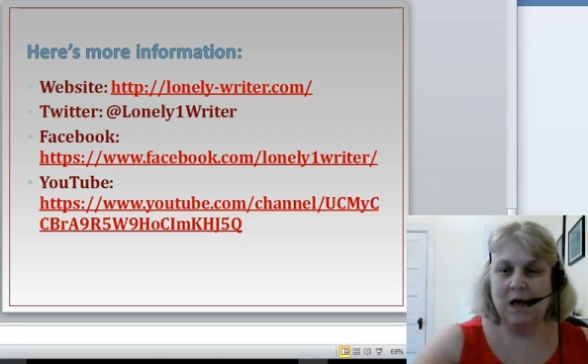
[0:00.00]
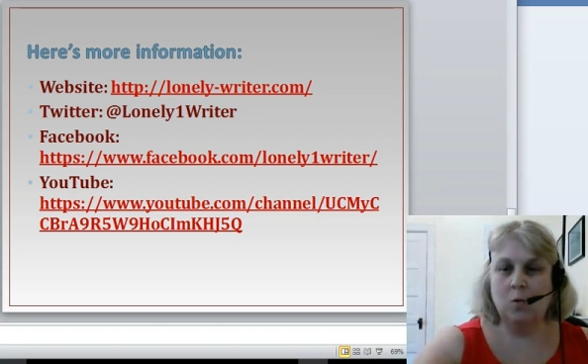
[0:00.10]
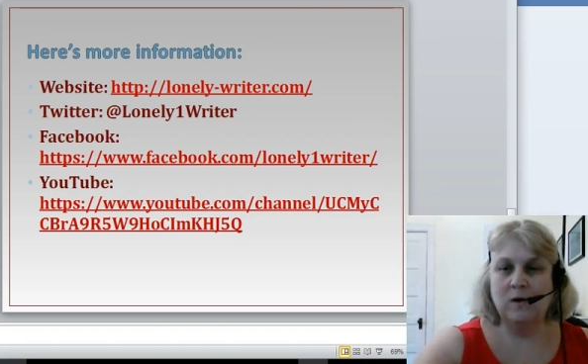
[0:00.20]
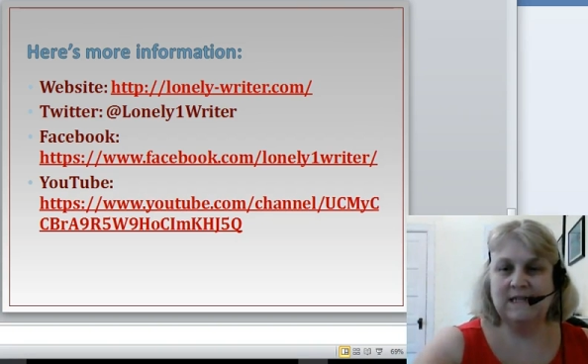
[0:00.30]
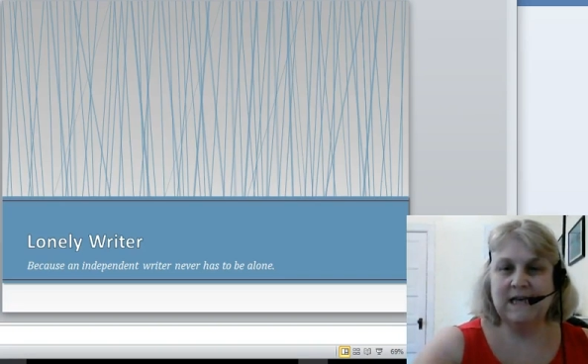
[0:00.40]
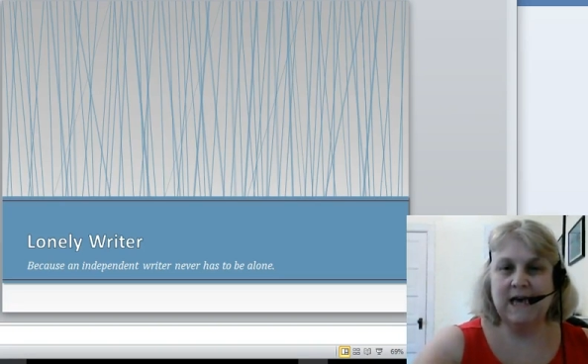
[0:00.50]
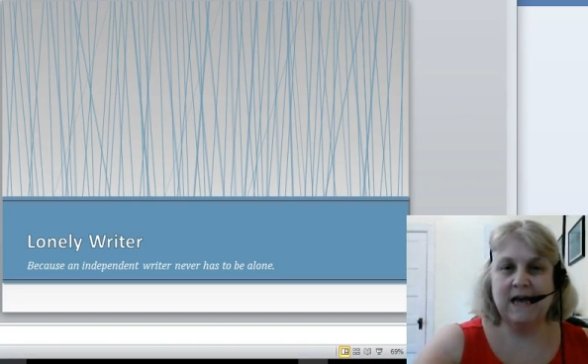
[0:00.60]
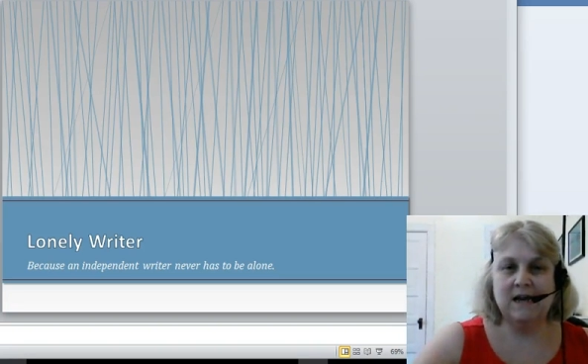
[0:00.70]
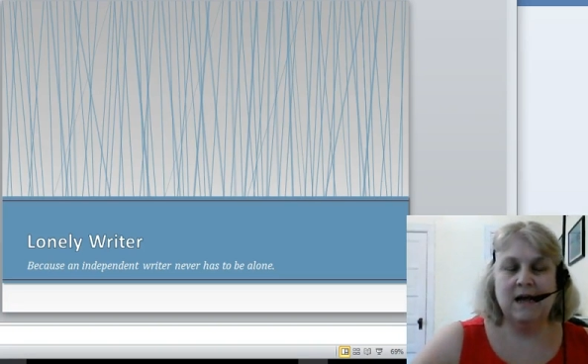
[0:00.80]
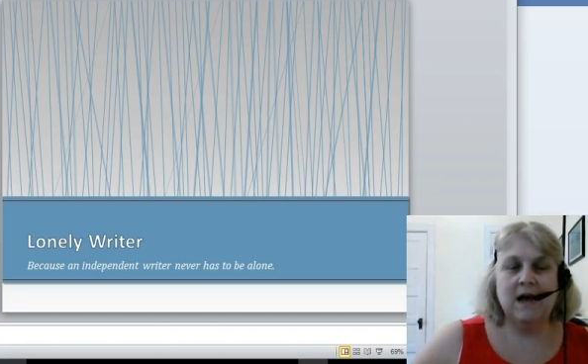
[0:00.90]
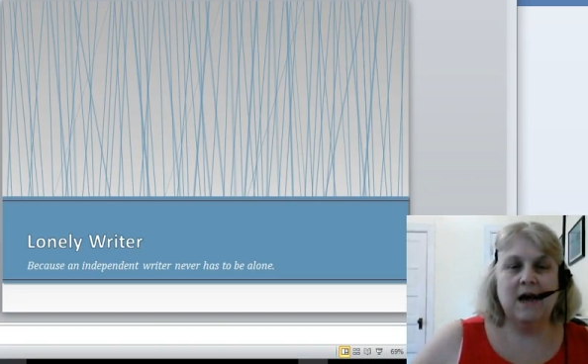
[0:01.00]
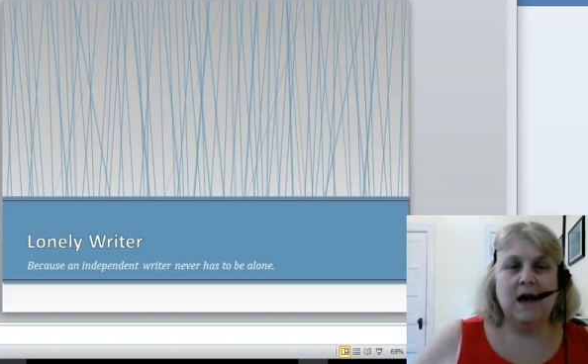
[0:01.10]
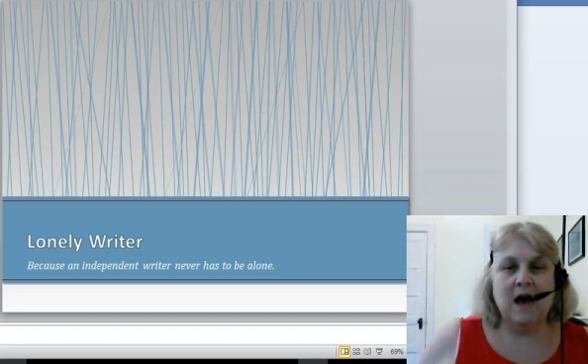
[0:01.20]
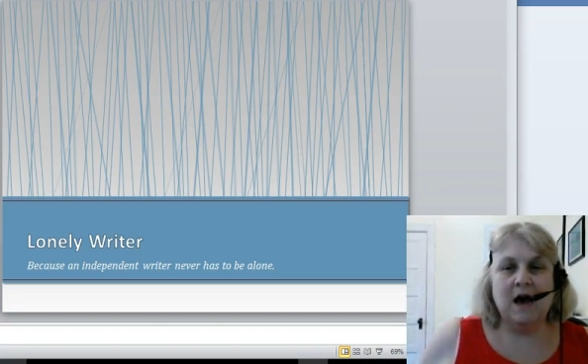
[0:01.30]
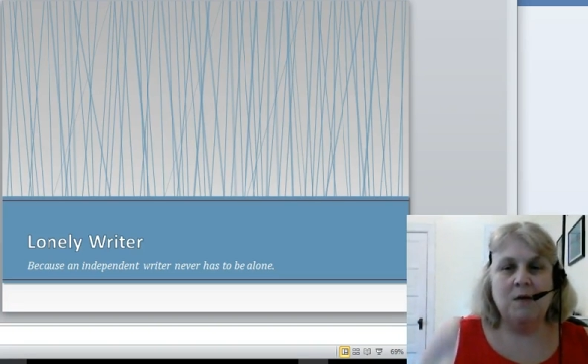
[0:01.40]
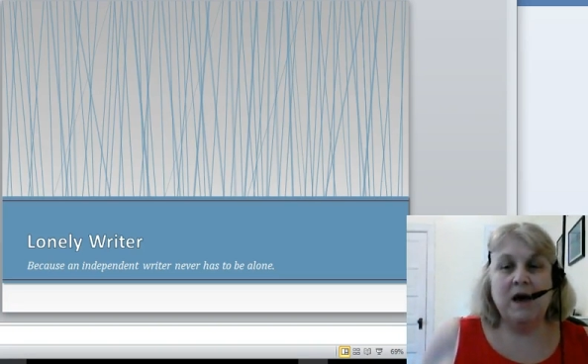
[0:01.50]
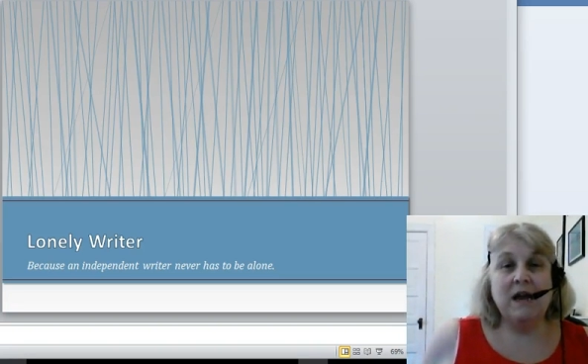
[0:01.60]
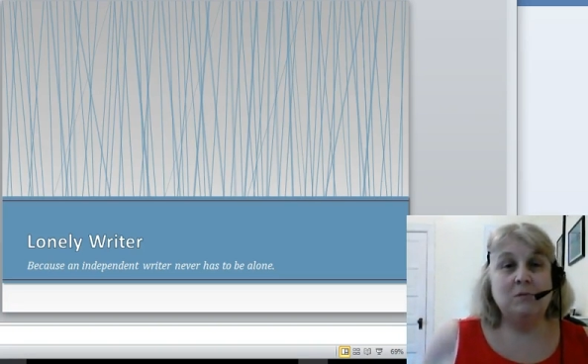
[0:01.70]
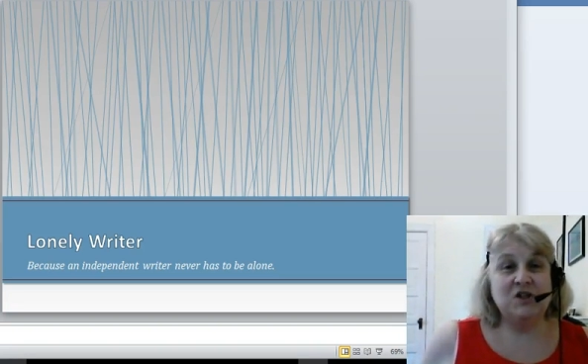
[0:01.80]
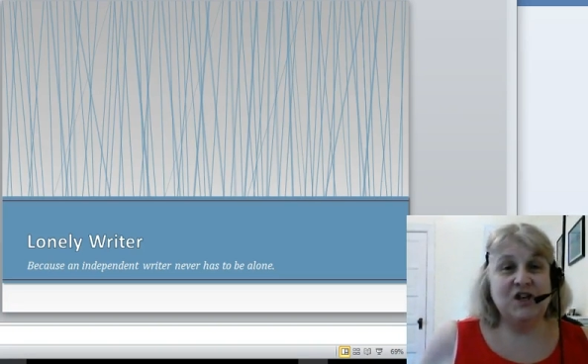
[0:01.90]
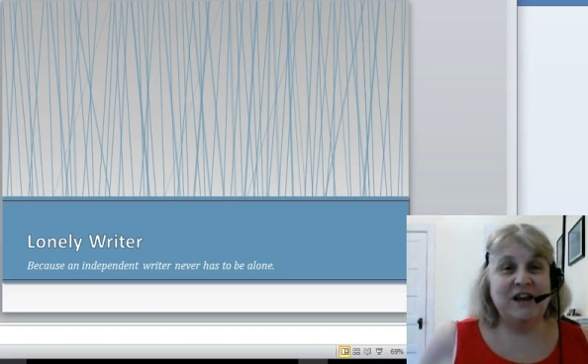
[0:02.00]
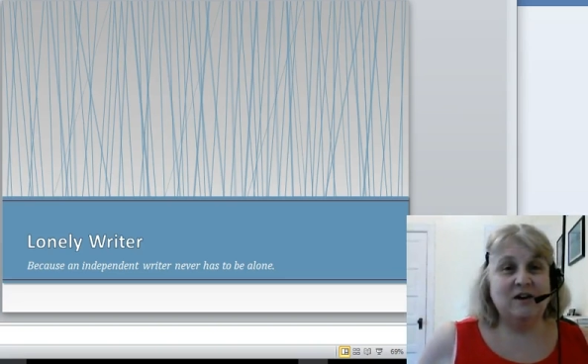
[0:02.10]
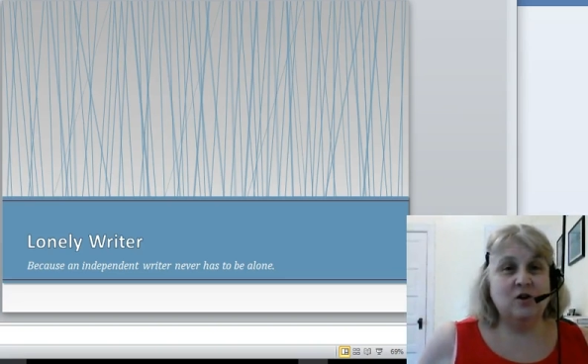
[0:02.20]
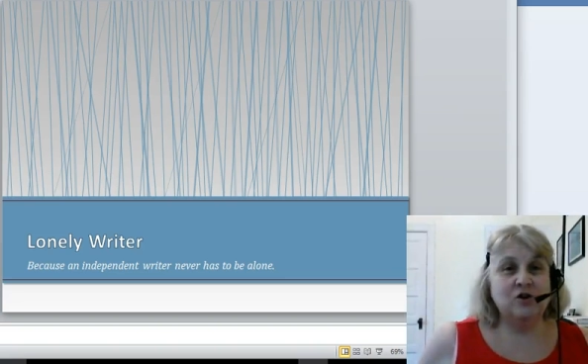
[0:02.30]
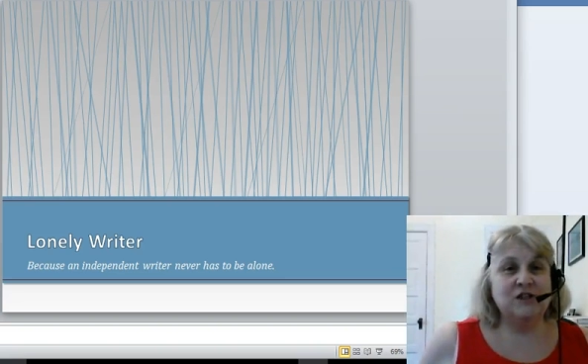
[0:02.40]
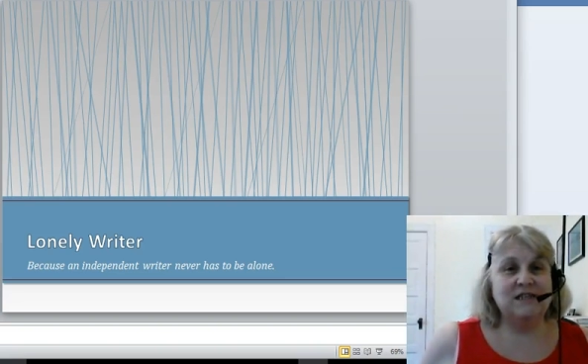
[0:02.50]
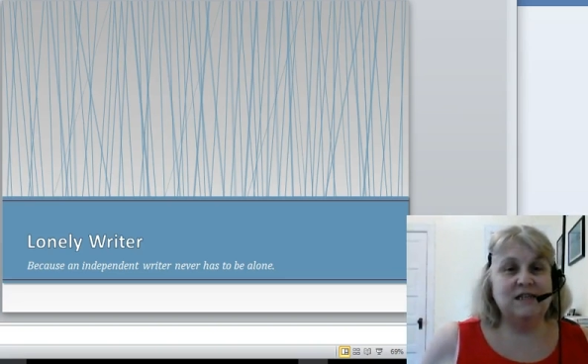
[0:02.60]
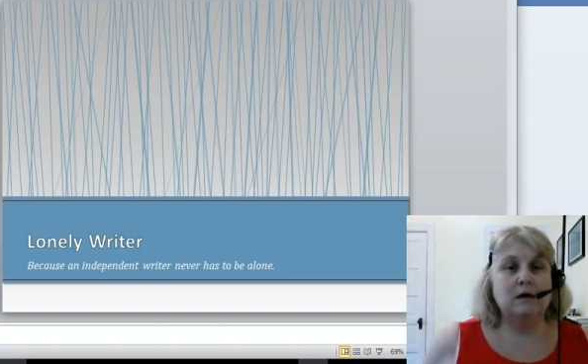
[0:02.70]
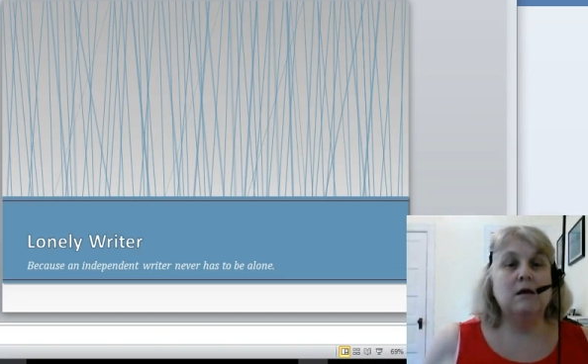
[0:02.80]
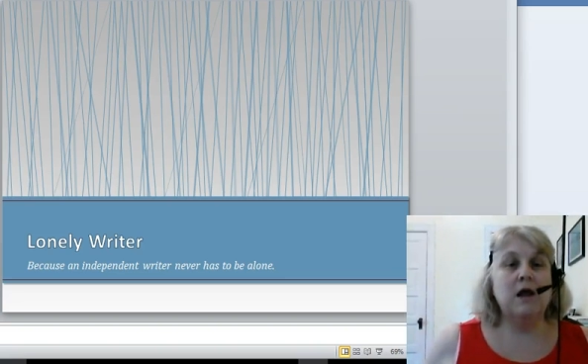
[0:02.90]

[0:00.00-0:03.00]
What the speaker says: Once again, my name is Janet Gershon Siegel,